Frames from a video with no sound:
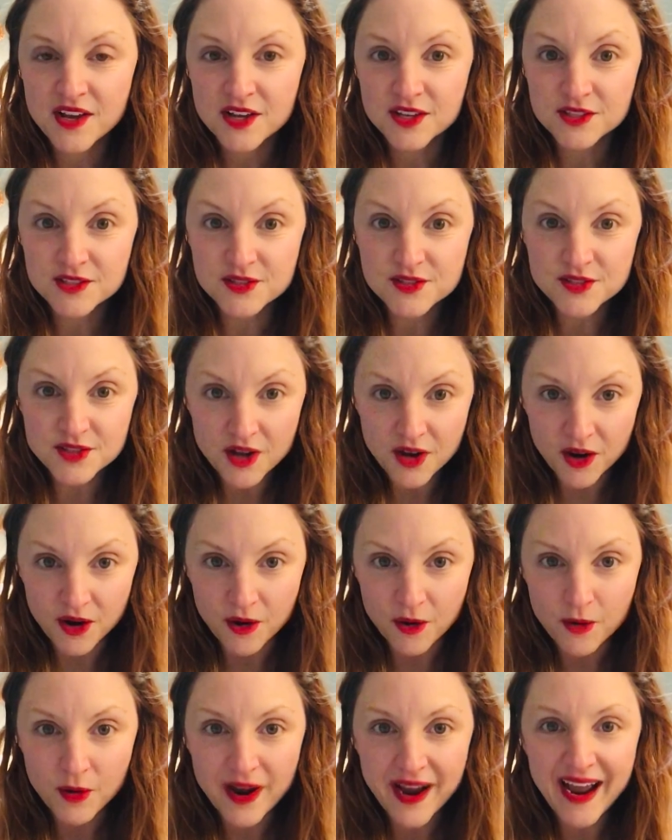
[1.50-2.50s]

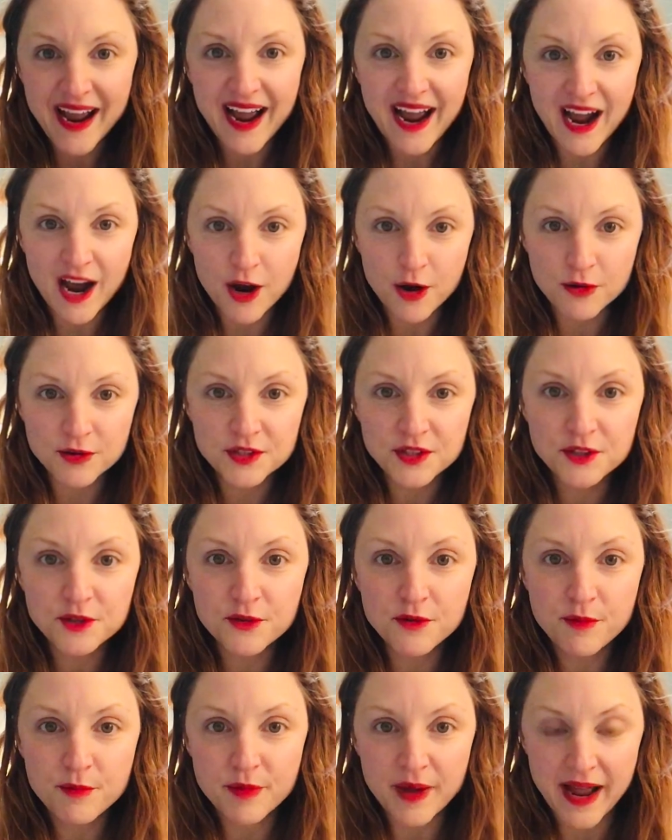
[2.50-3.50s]
So, how do
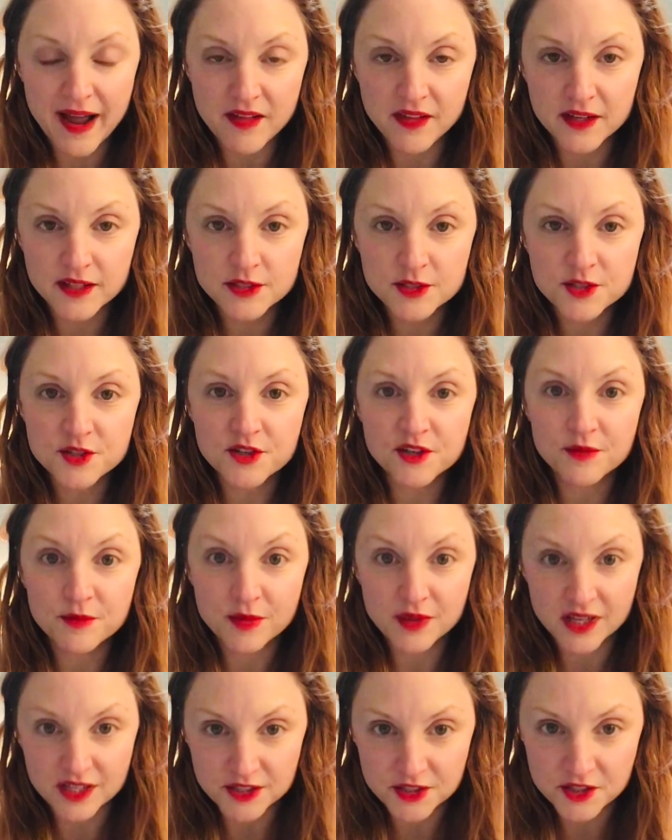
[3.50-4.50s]
you balance your
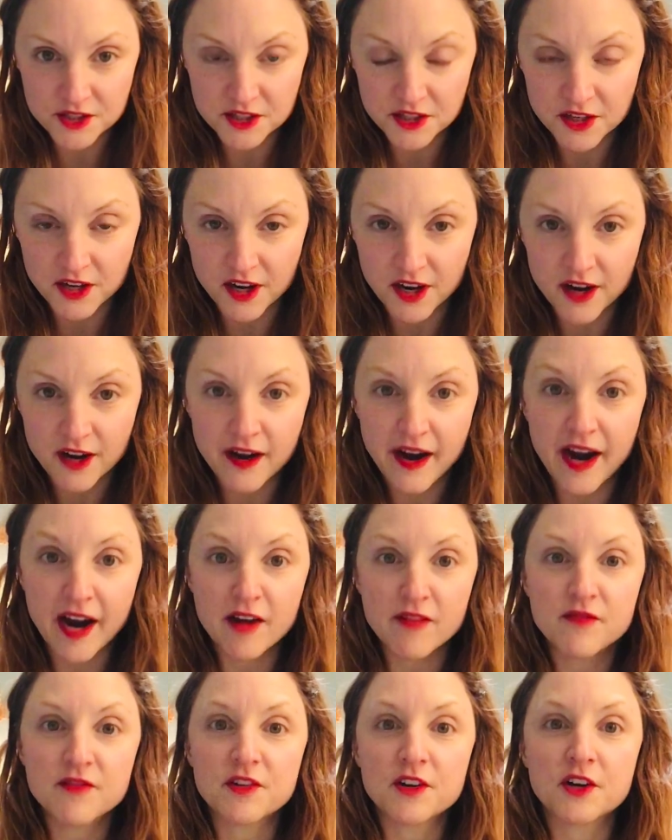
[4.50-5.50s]
blood sugar
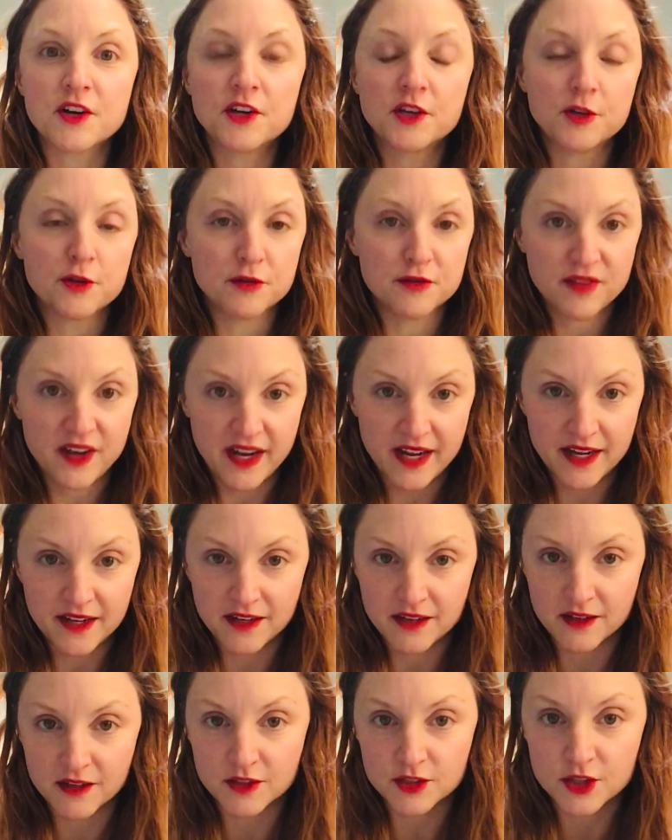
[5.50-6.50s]
after you've had
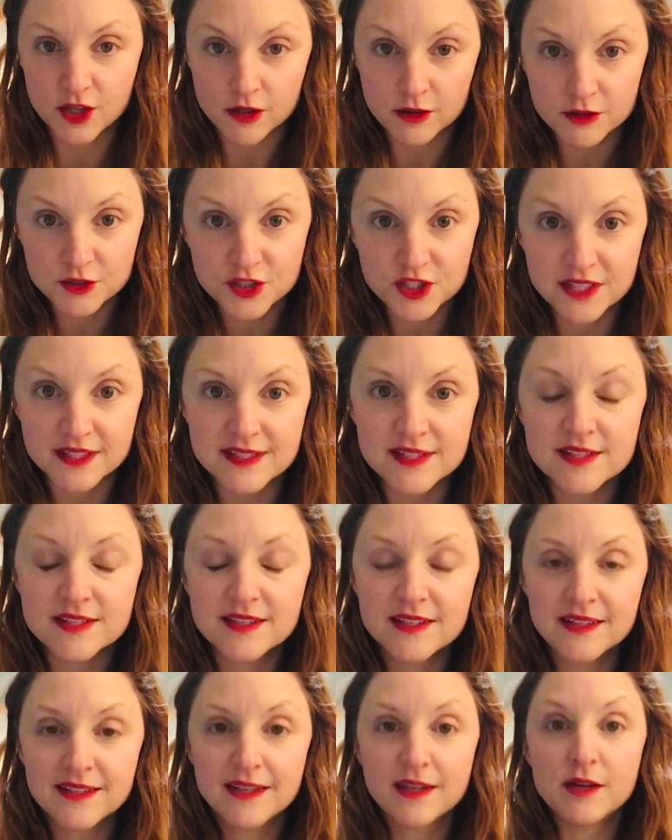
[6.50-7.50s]
an indulgent
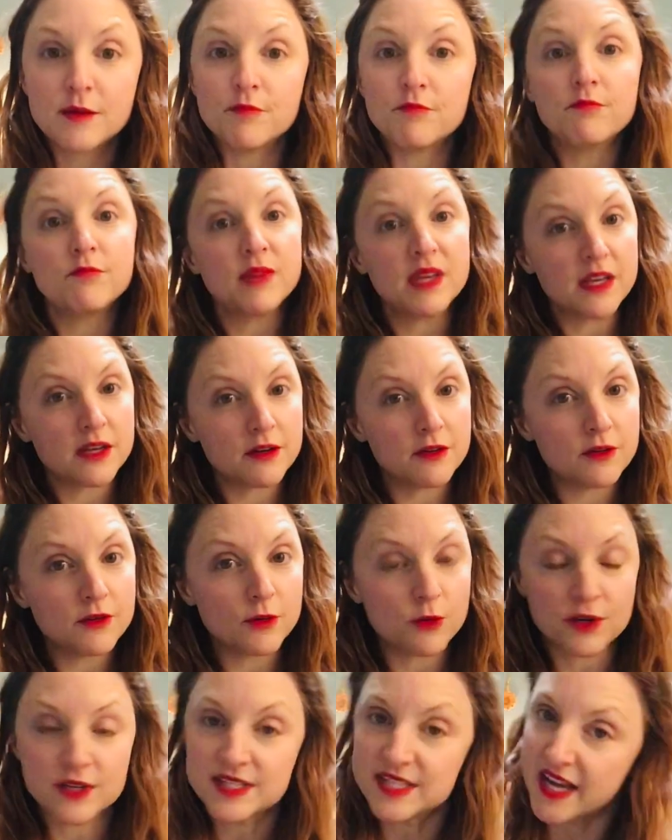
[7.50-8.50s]
meal
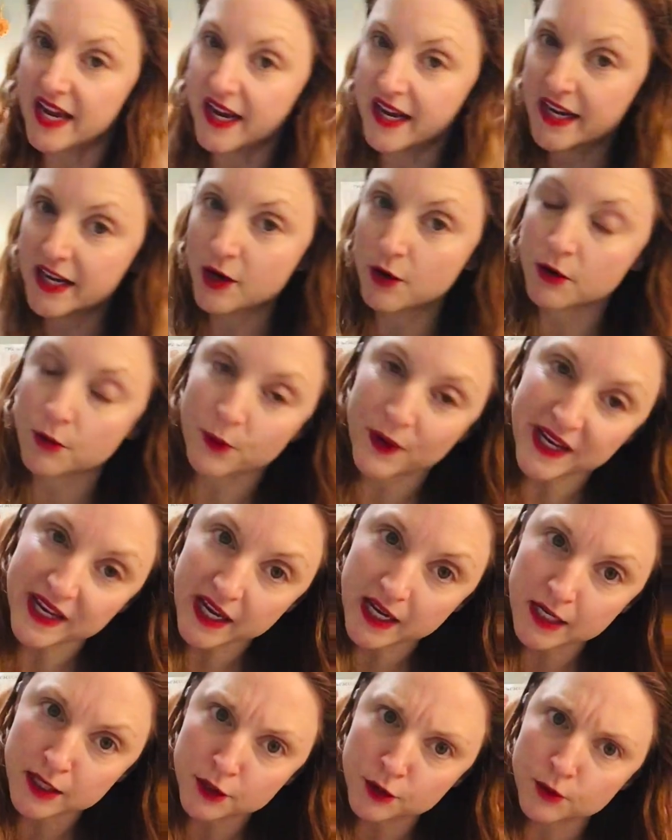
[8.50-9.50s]
or day or
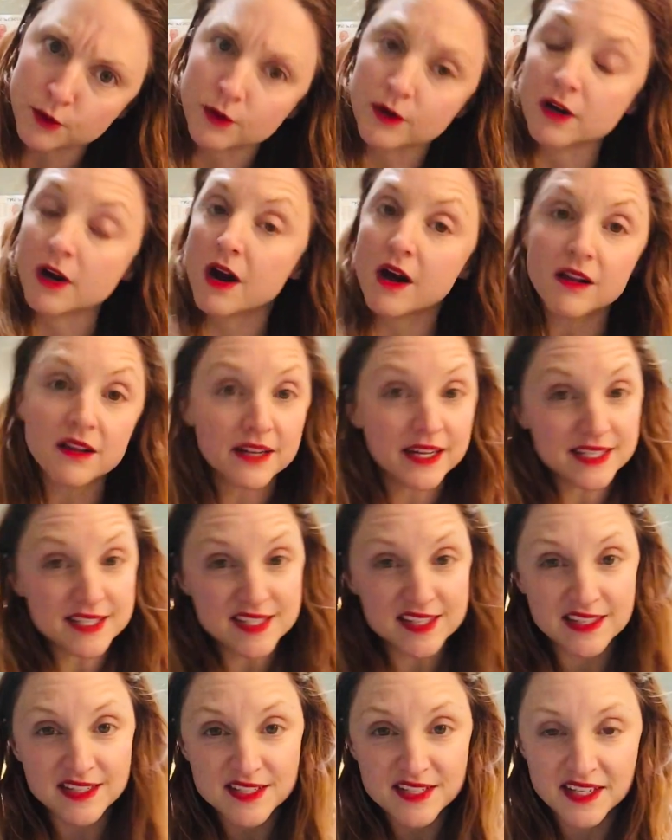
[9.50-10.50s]
weekend or holiday
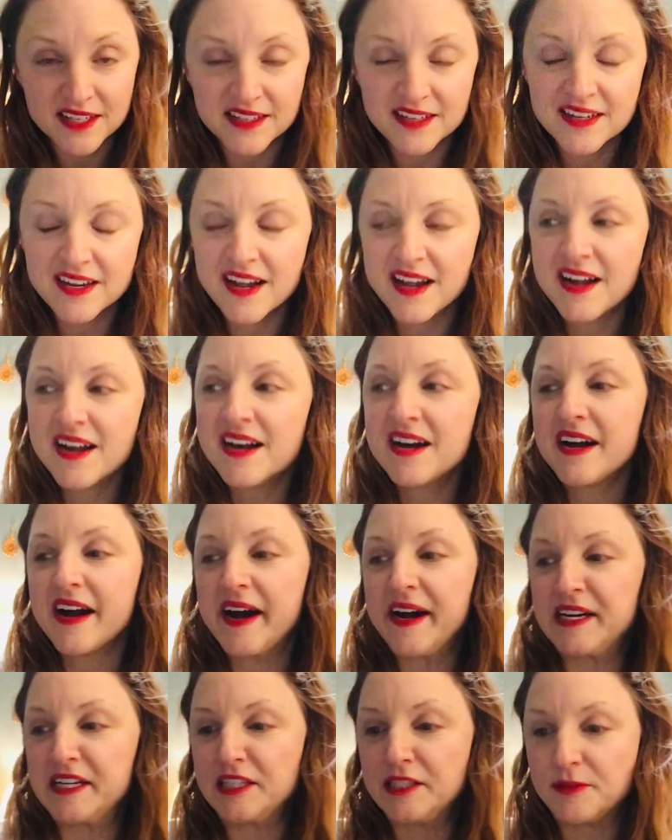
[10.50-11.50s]
season,
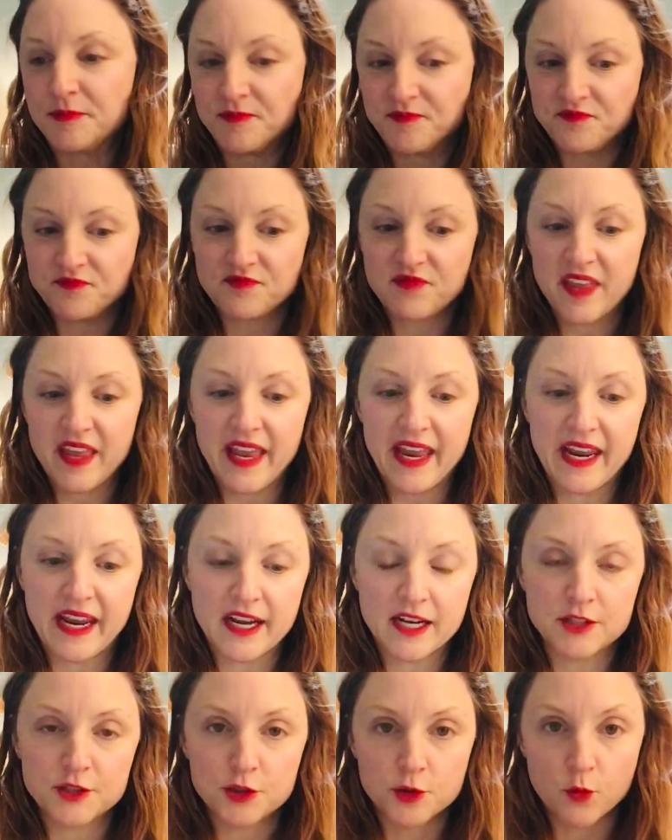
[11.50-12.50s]

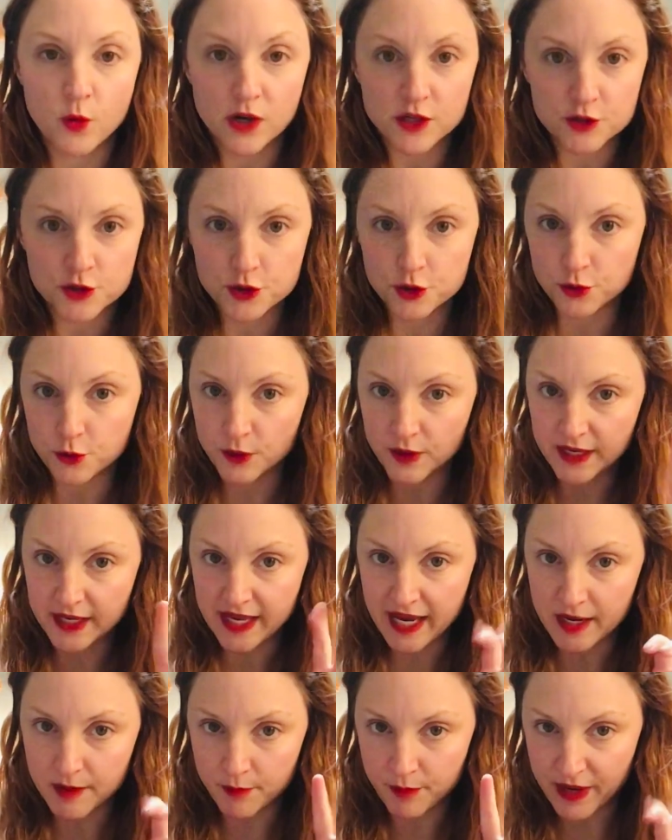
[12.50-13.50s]
and you want to
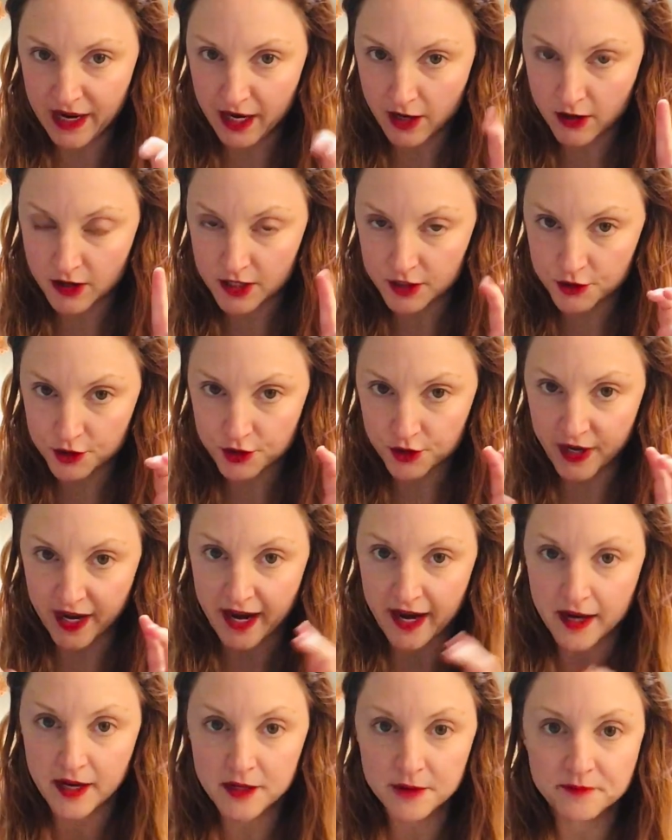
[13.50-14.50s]
get back on
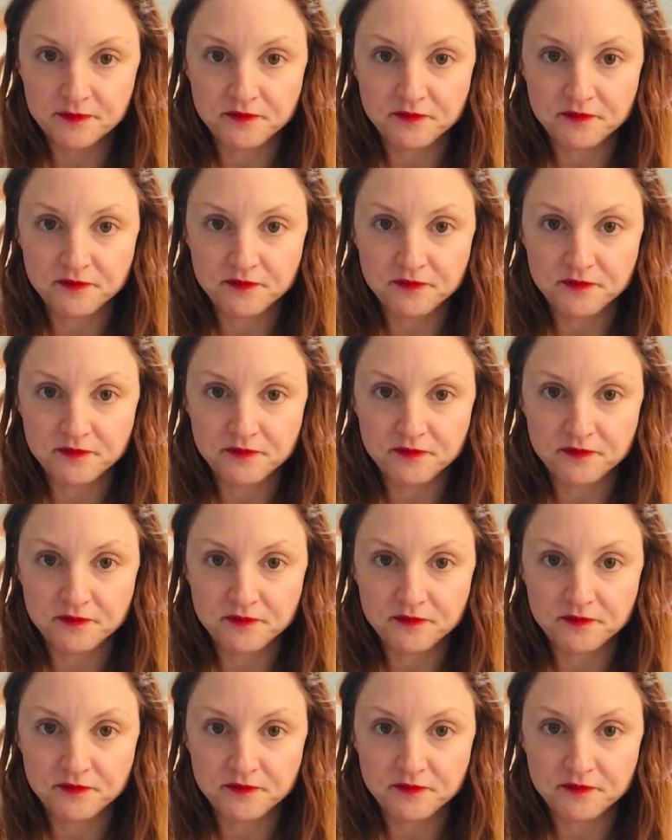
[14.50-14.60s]
track?